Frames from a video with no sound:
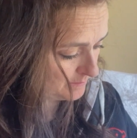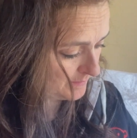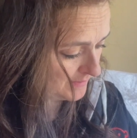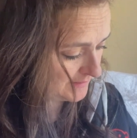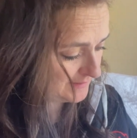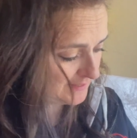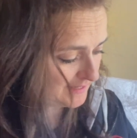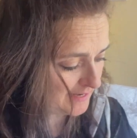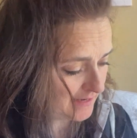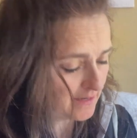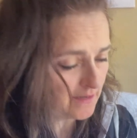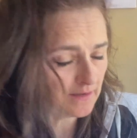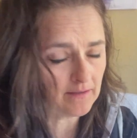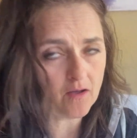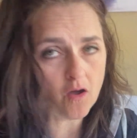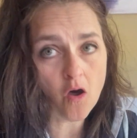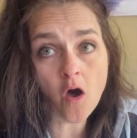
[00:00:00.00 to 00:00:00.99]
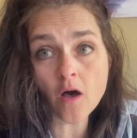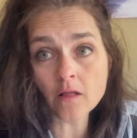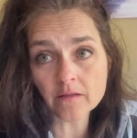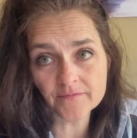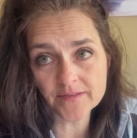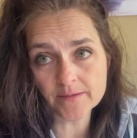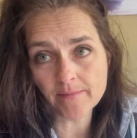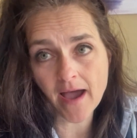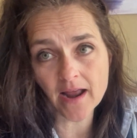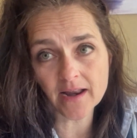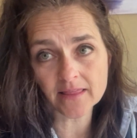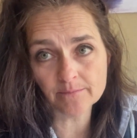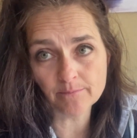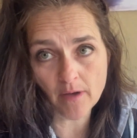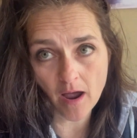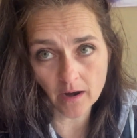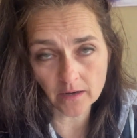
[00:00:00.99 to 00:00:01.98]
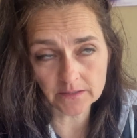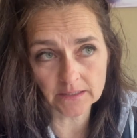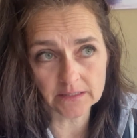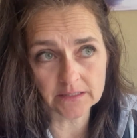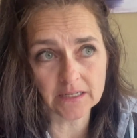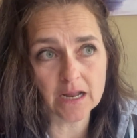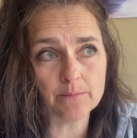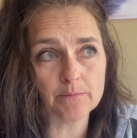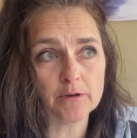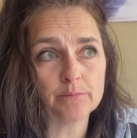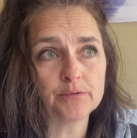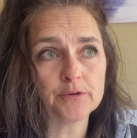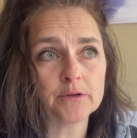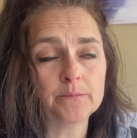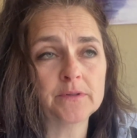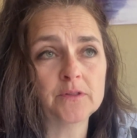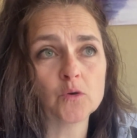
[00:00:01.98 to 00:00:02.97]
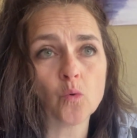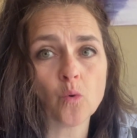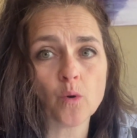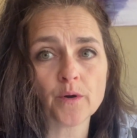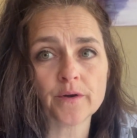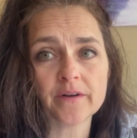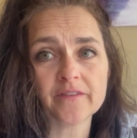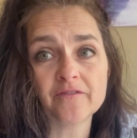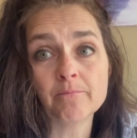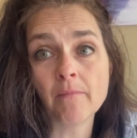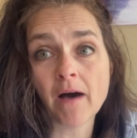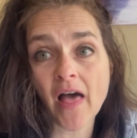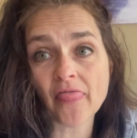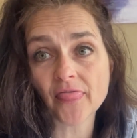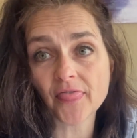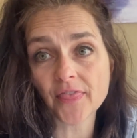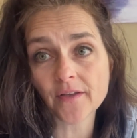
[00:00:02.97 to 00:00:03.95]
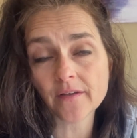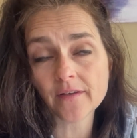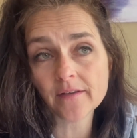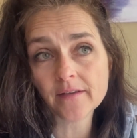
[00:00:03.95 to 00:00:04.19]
I'm going to take all of them out of the boxes and I'm going to put them in the order of month.